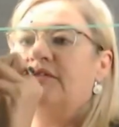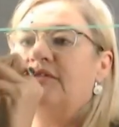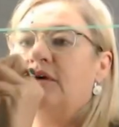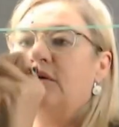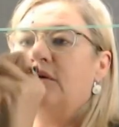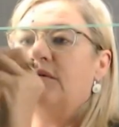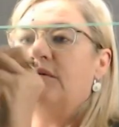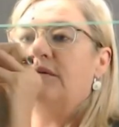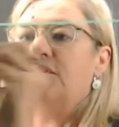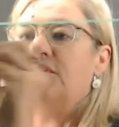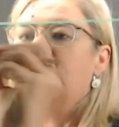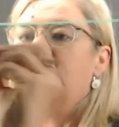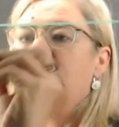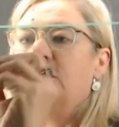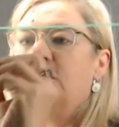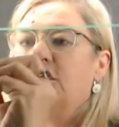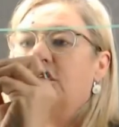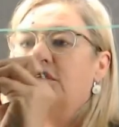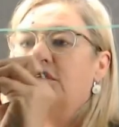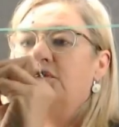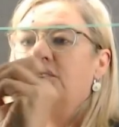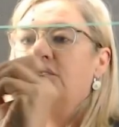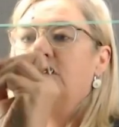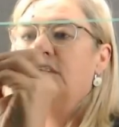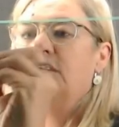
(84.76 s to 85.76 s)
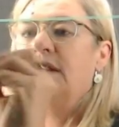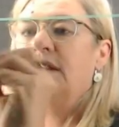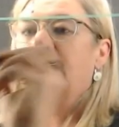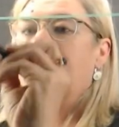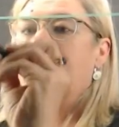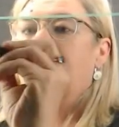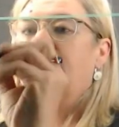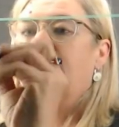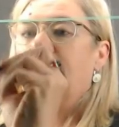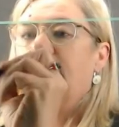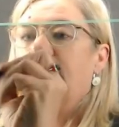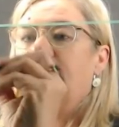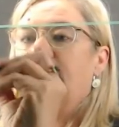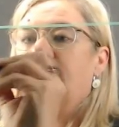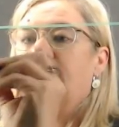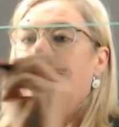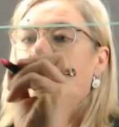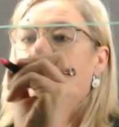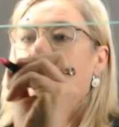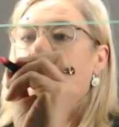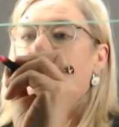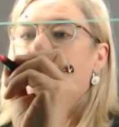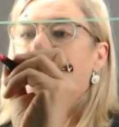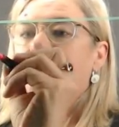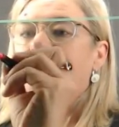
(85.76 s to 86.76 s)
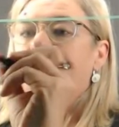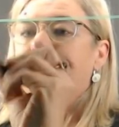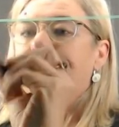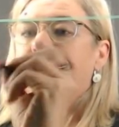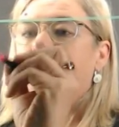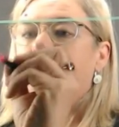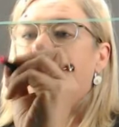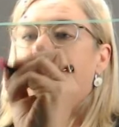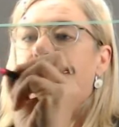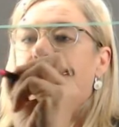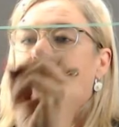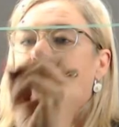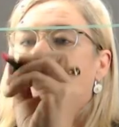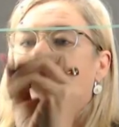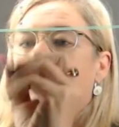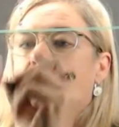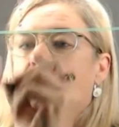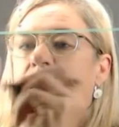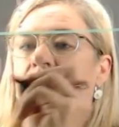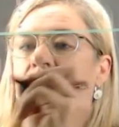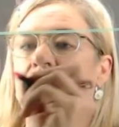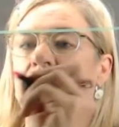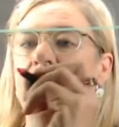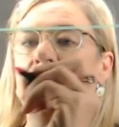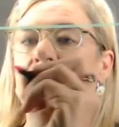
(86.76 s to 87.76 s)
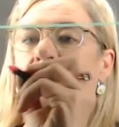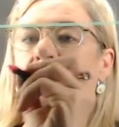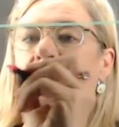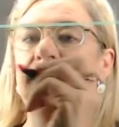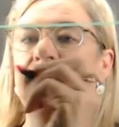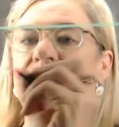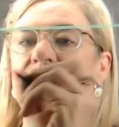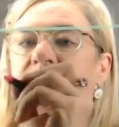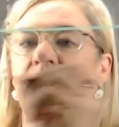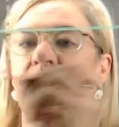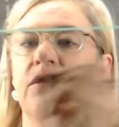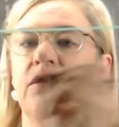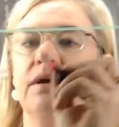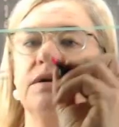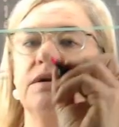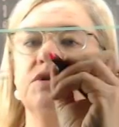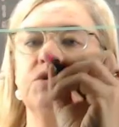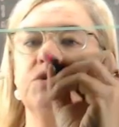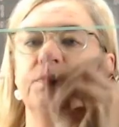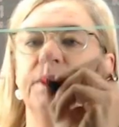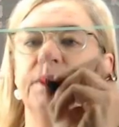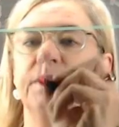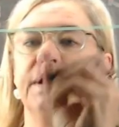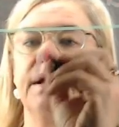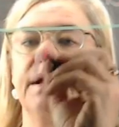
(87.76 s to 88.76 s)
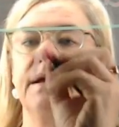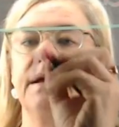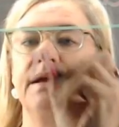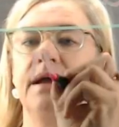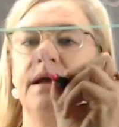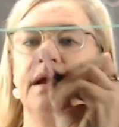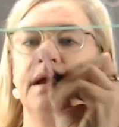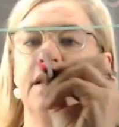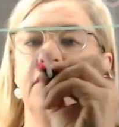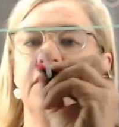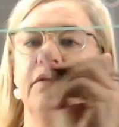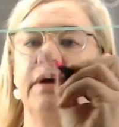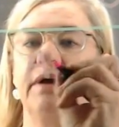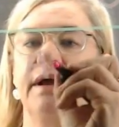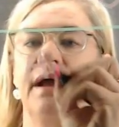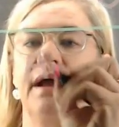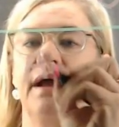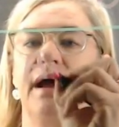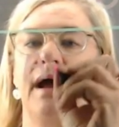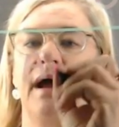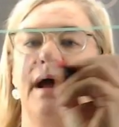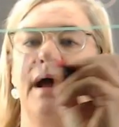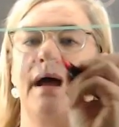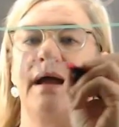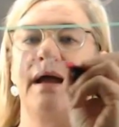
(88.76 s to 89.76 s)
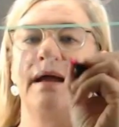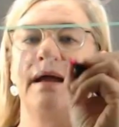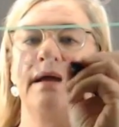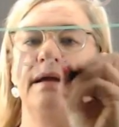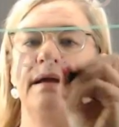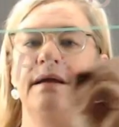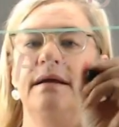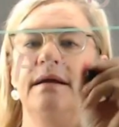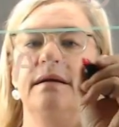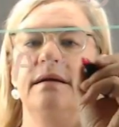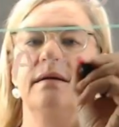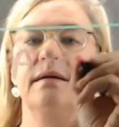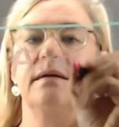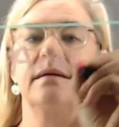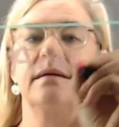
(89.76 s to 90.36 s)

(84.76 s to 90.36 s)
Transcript: So the total area is going to be area A